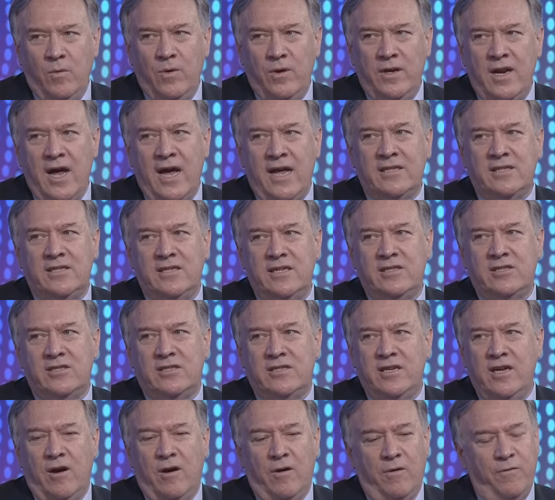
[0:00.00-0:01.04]
would not sit
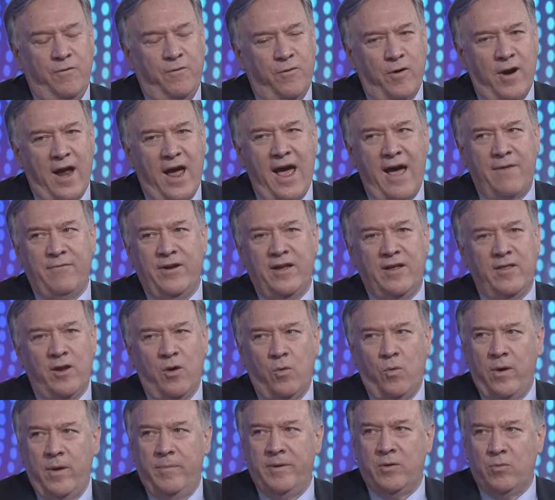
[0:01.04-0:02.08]
still for having their
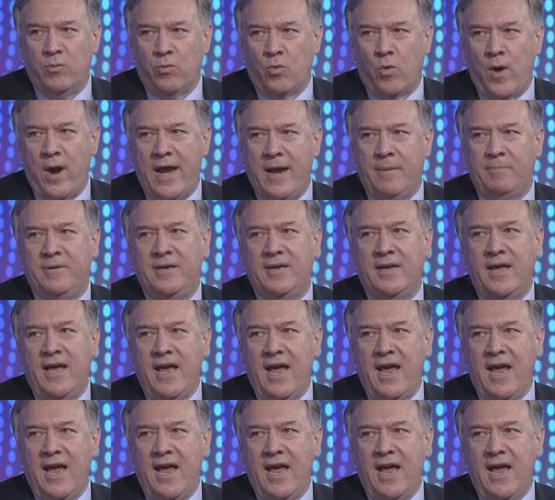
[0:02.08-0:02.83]
women raped